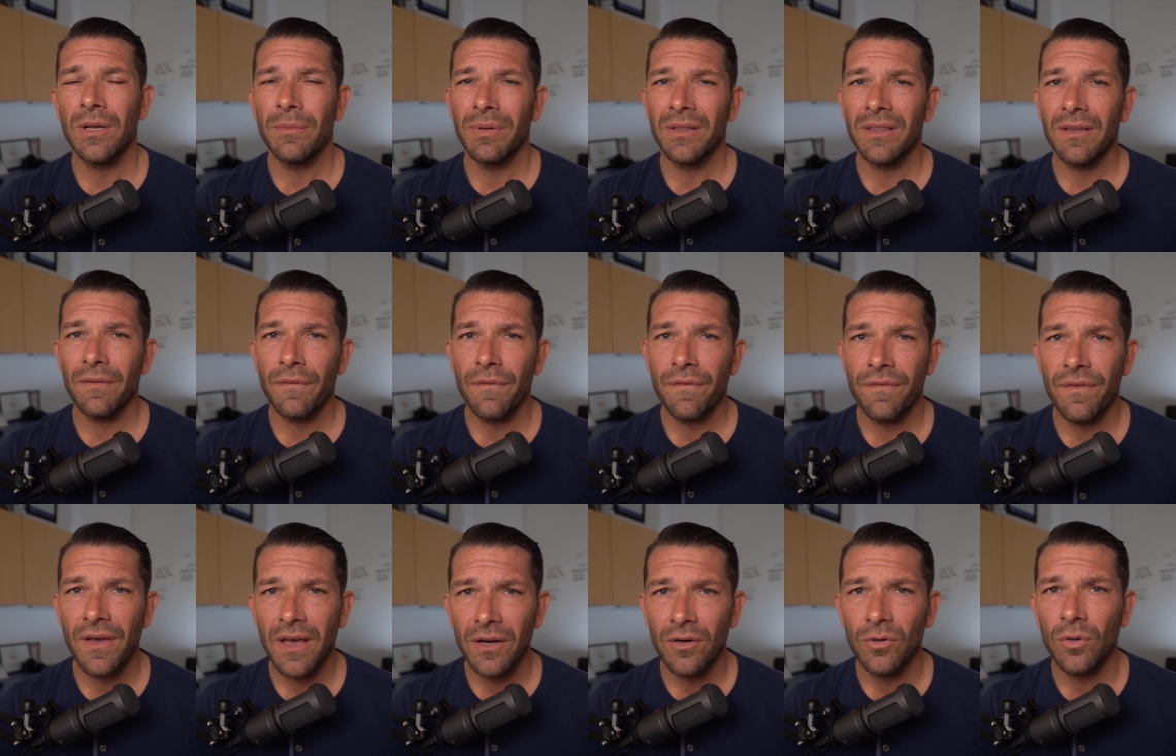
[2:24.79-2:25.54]
but the
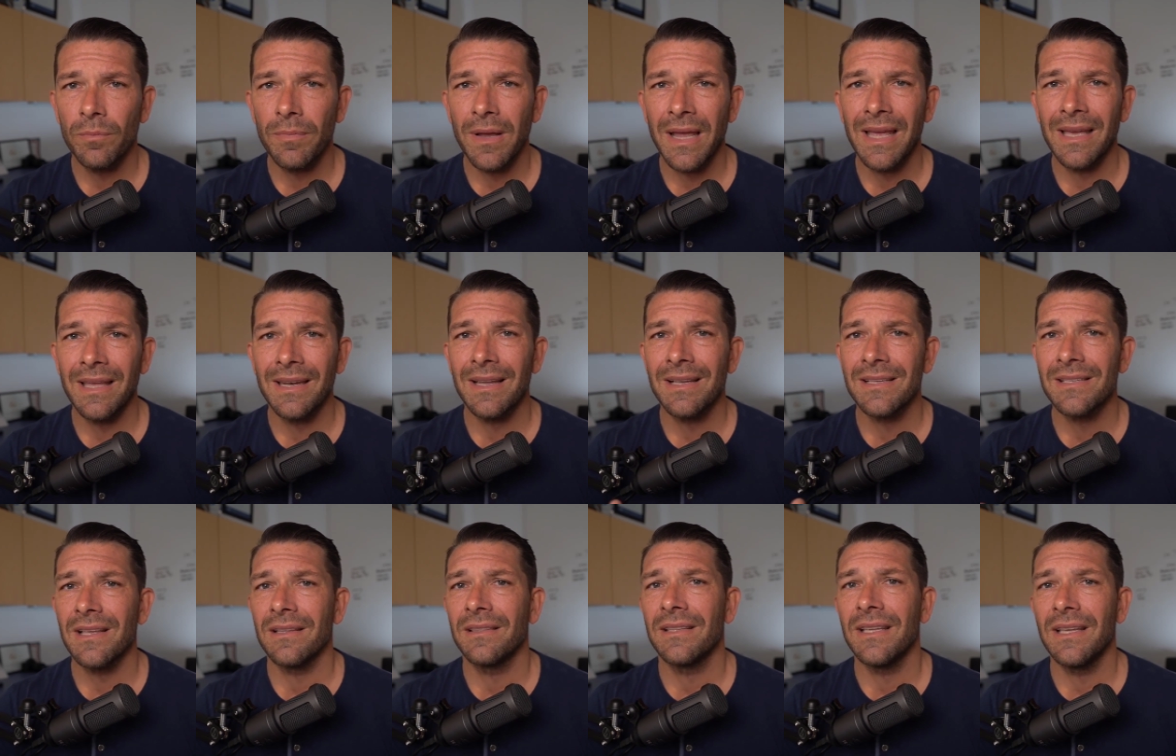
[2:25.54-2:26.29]
federal ban
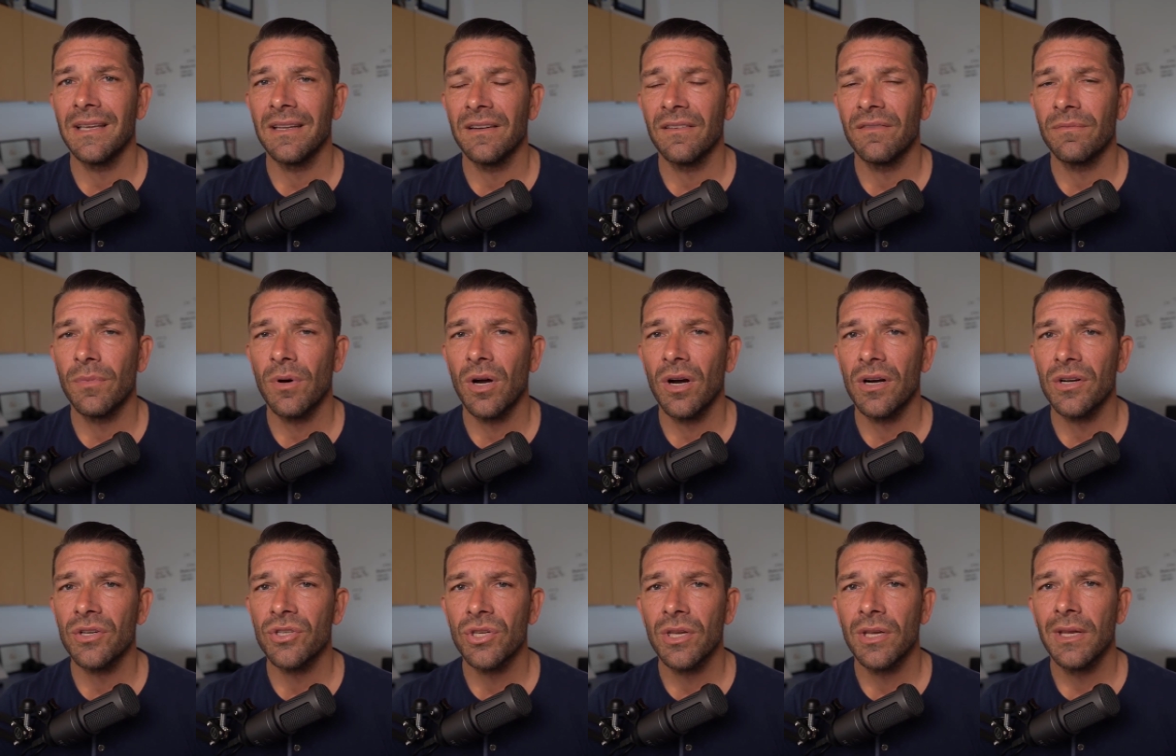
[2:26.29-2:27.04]
is at the end of
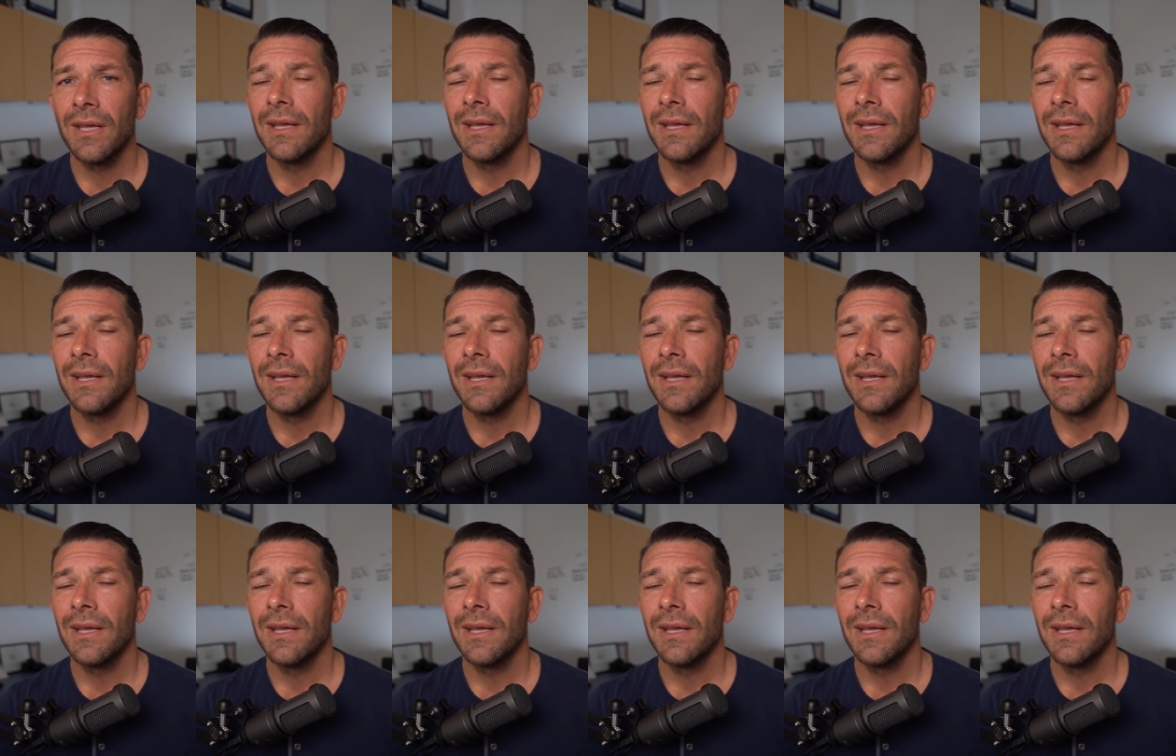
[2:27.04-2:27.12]
March.